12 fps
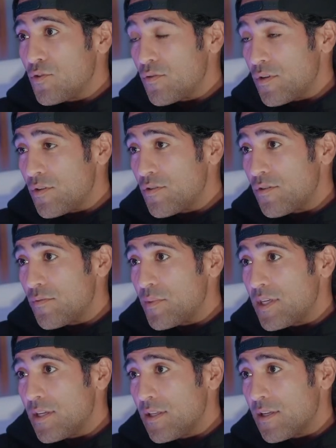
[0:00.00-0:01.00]
should and shouldn't
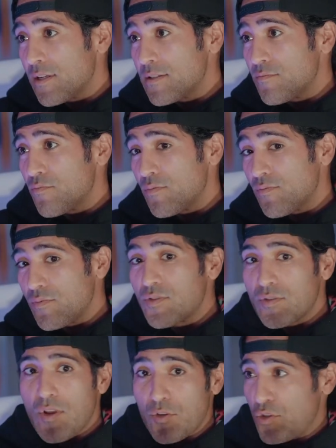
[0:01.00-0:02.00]
be eating is
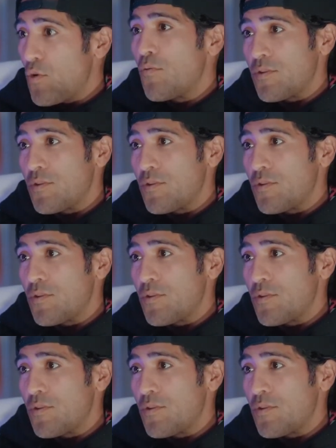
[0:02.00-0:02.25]
a sole